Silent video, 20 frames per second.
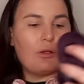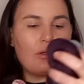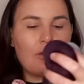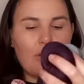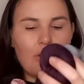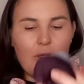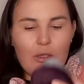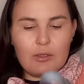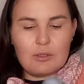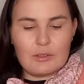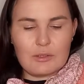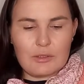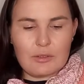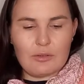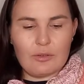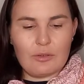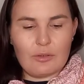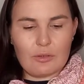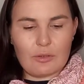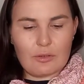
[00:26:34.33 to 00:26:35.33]
Kaiso
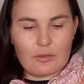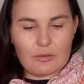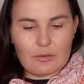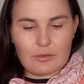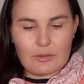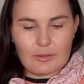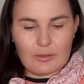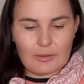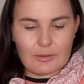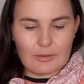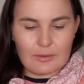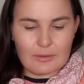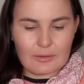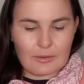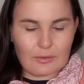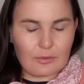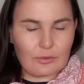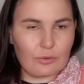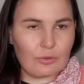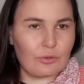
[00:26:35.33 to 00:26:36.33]
yarn
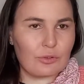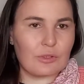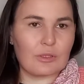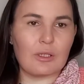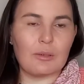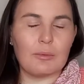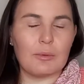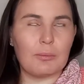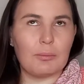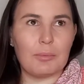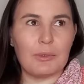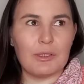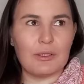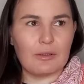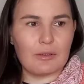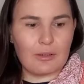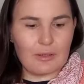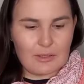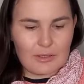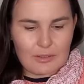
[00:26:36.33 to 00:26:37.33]
because I'm a big
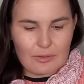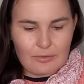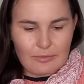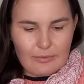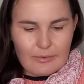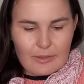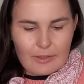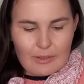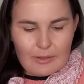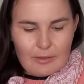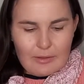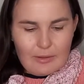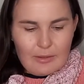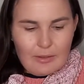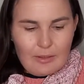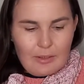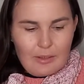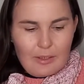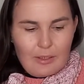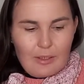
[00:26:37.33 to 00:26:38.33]
Kaiso fan,
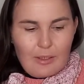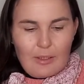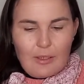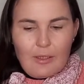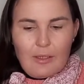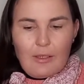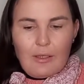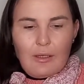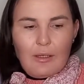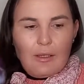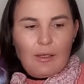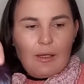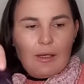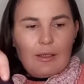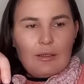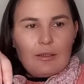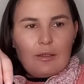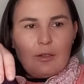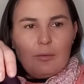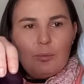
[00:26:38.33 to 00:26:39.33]

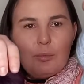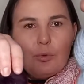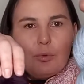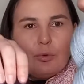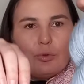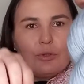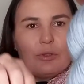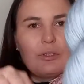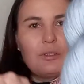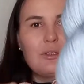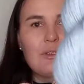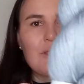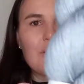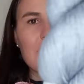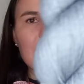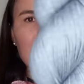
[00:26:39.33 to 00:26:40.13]
and I bought this